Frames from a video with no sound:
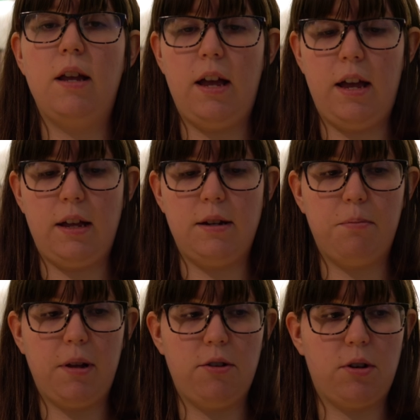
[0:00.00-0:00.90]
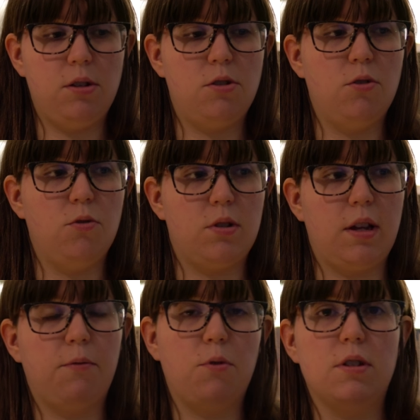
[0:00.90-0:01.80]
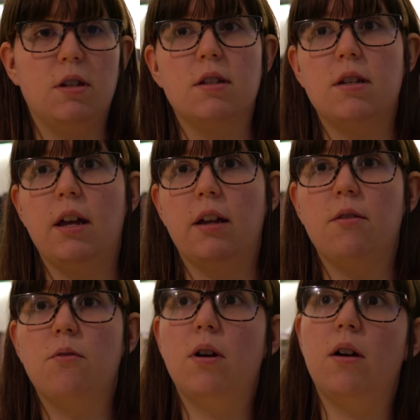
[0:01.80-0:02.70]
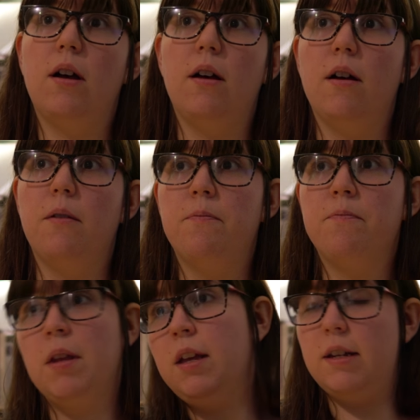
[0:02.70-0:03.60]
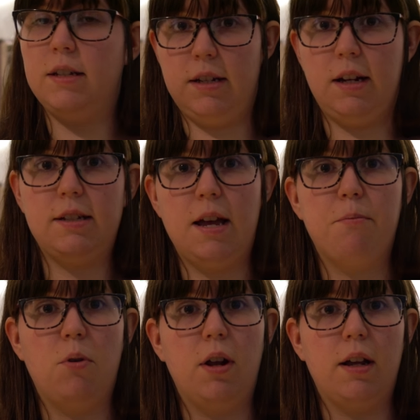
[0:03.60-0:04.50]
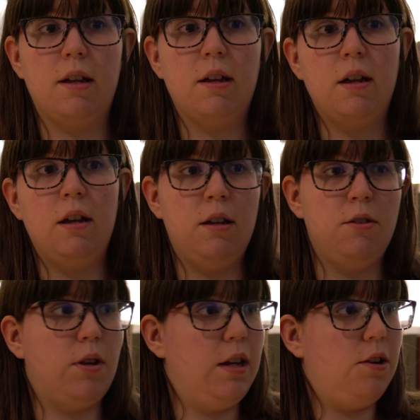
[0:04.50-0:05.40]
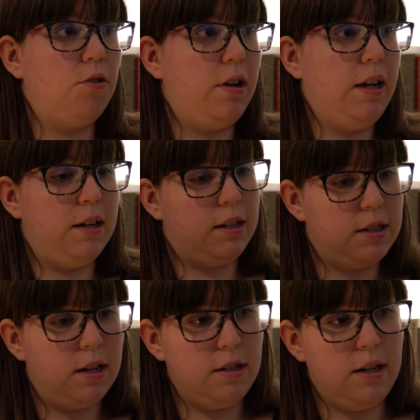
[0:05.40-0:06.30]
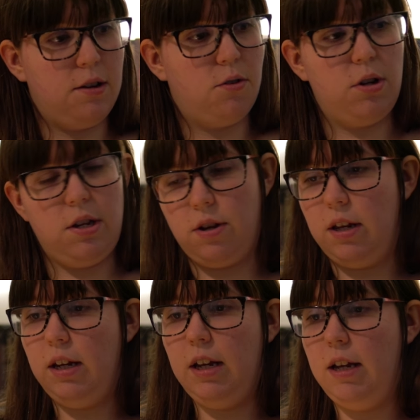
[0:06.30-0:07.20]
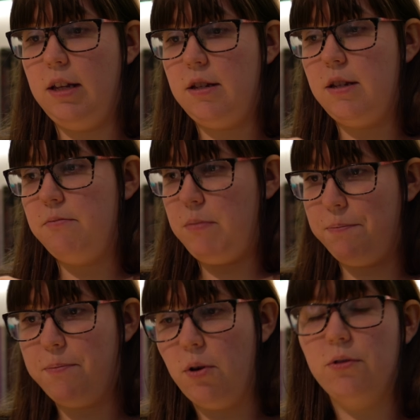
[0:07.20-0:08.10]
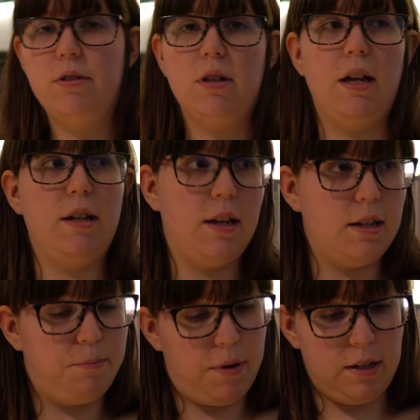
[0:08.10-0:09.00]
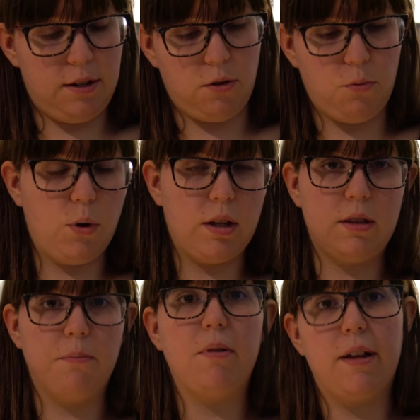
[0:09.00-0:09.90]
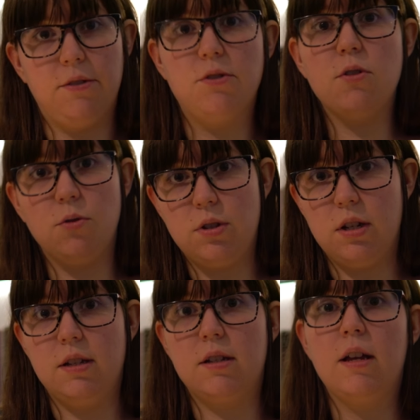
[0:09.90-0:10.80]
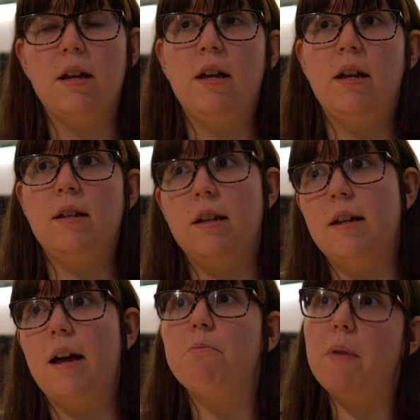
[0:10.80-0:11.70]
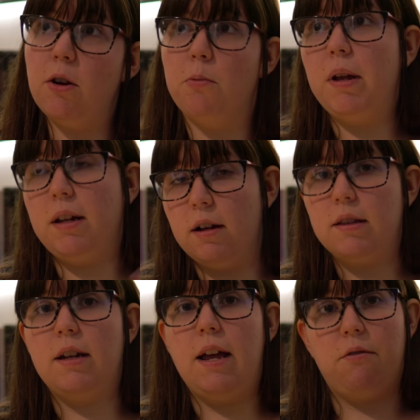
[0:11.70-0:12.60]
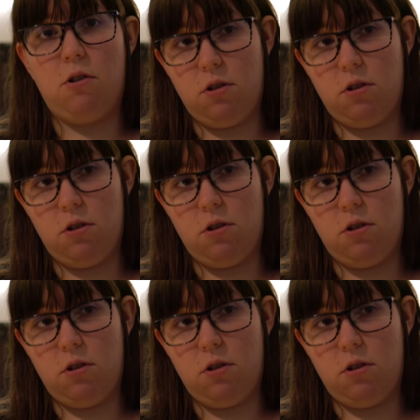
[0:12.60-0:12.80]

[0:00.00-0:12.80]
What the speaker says: and the player can choose, like for instance, there's an example, like you can either eat lasagna or you can eat meatballs, and then depending on what the player chooses, then that may or may not then have